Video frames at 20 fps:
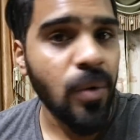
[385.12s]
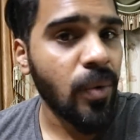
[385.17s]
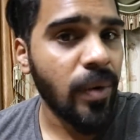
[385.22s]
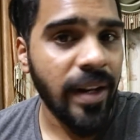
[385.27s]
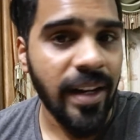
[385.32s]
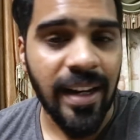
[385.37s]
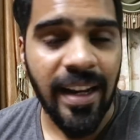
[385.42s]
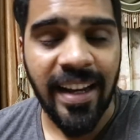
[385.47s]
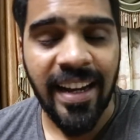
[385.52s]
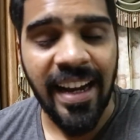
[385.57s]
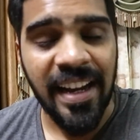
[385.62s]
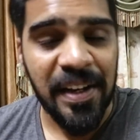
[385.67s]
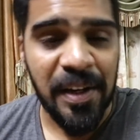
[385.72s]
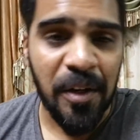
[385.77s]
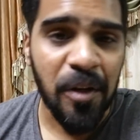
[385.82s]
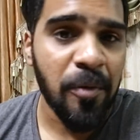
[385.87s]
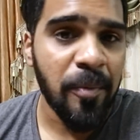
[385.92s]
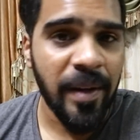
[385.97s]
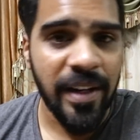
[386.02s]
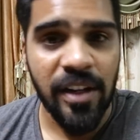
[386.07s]
touring like
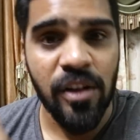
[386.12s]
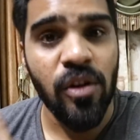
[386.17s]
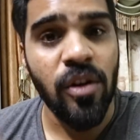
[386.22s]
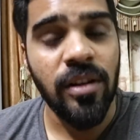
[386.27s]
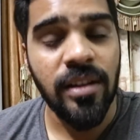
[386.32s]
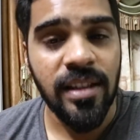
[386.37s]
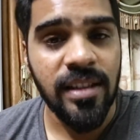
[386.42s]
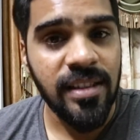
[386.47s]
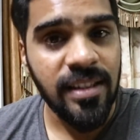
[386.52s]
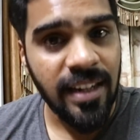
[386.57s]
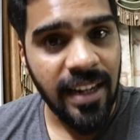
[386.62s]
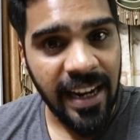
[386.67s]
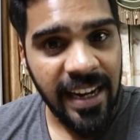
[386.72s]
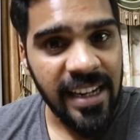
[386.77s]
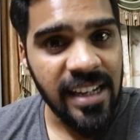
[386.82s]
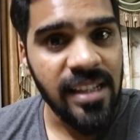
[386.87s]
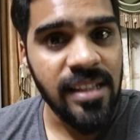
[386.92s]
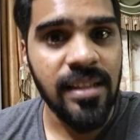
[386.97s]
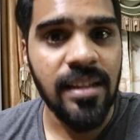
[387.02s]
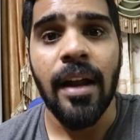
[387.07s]
Kanyakumari and all these
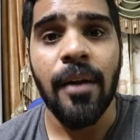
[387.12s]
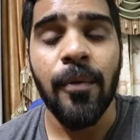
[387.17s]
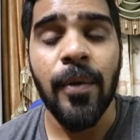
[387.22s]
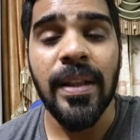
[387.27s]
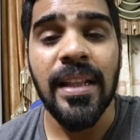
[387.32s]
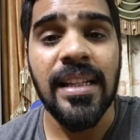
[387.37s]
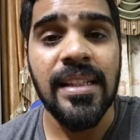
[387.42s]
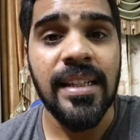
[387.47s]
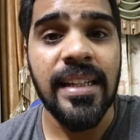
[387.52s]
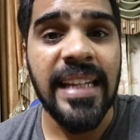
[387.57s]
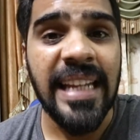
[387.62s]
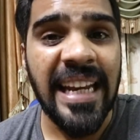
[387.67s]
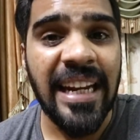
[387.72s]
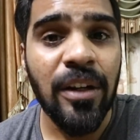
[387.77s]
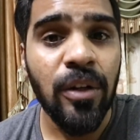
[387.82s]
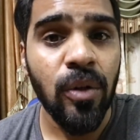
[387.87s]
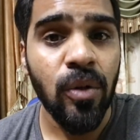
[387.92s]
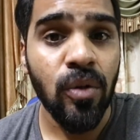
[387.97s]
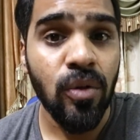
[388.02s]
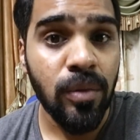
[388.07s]
rides, and when there's a need
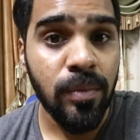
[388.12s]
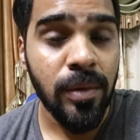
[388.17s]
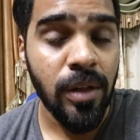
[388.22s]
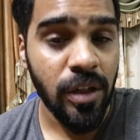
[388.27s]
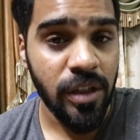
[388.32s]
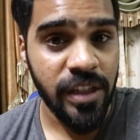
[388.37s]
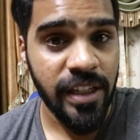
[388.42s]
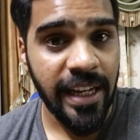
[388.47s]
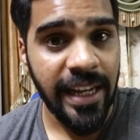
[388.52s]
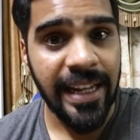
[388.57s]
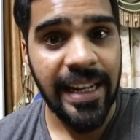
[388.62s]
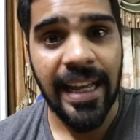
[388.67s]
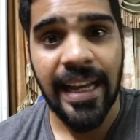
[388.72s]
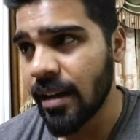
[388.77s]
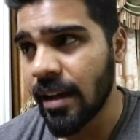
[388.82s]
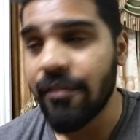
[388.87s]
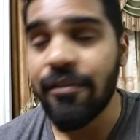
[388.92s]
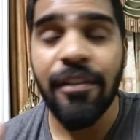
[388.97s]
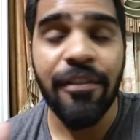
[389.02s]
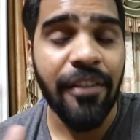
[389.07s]
to lube your chain like
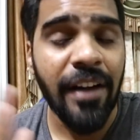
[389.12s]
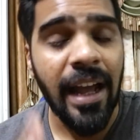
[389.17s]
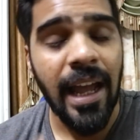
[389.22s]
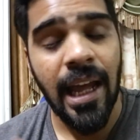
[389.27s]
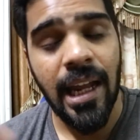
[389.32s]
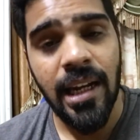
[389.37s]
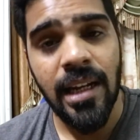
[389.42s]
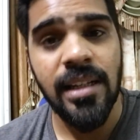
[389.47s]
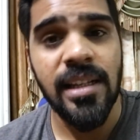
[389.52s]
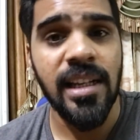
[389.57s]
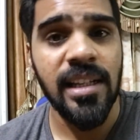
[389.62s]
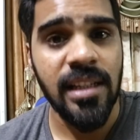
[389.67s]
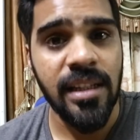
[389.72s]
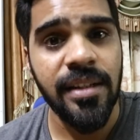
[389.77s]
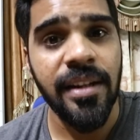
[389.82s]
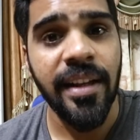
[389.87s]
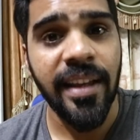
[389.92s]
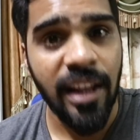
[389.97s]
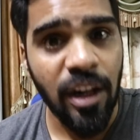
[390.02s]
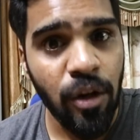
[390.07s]
every
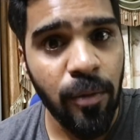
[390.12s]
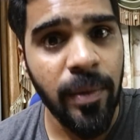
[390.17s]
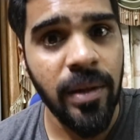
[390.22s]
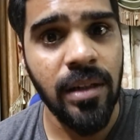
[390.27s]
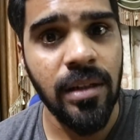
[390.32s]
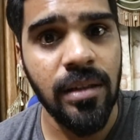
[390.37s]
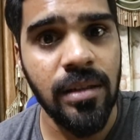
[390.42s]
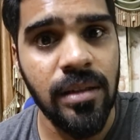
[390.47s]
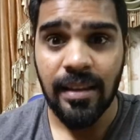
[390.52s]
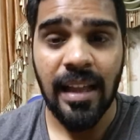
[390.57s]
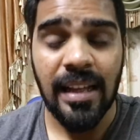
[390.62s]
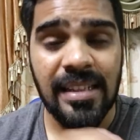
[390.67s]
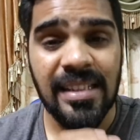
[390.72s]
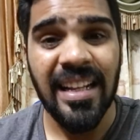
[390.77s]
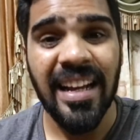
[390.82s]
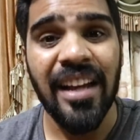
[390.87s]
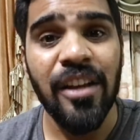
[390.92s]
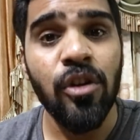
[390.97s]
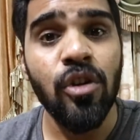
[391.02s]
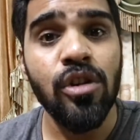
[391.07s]
500-600 kilometers, that's
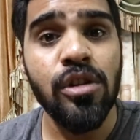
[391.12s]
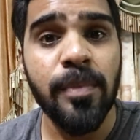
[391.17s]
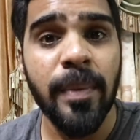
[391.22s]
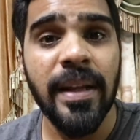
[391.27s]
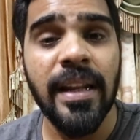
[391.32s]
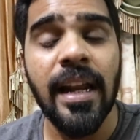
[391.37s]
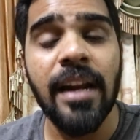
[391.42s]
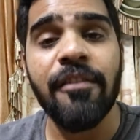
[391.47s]
like a huge pain.